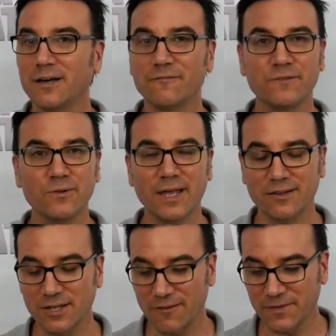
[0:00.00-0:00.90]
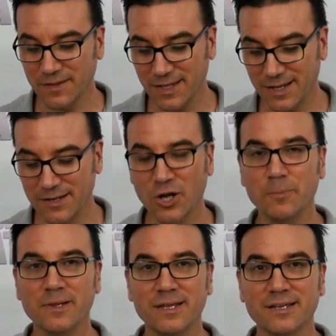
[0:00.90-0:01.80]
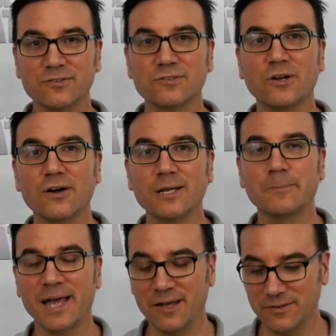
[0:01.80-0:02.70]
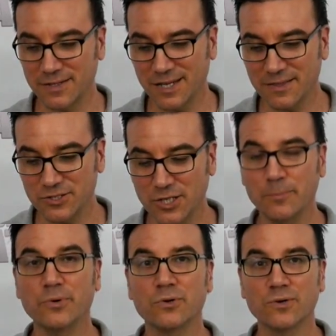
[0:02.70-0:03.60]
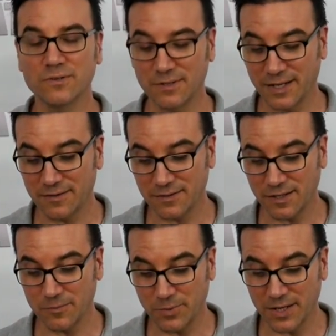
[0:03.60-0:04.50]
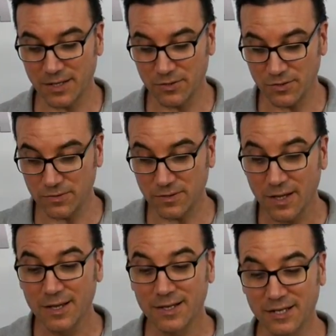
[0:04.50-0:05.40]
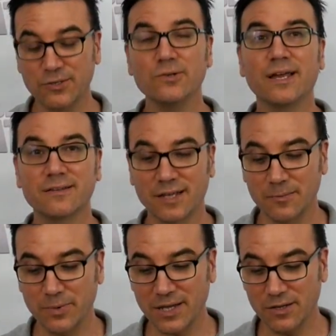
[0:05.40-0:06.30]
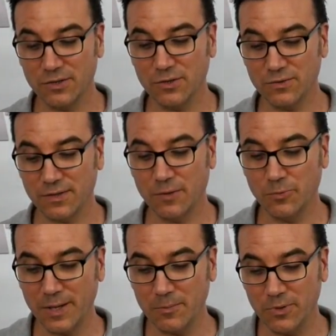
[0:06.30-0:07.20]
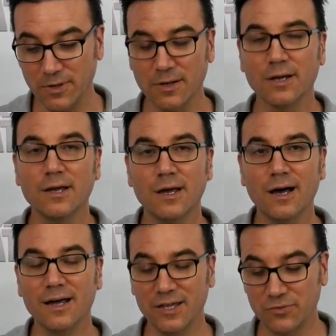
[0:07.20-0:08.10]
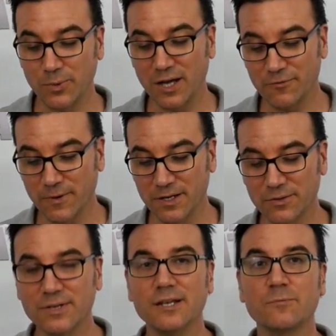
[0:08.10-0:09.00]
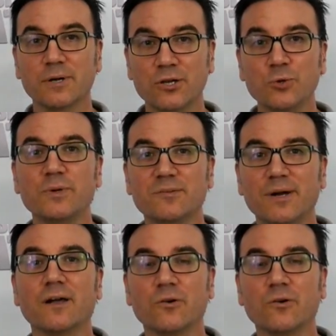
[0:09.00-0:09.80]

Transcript: a few lengths off the lead, and hopefully he can stalk and pounce, get the jump on horses like Suddenbreakingnews. I do like Suddenbreakingnews and Whitmore. Uh, as well for underneath. But Cupid's my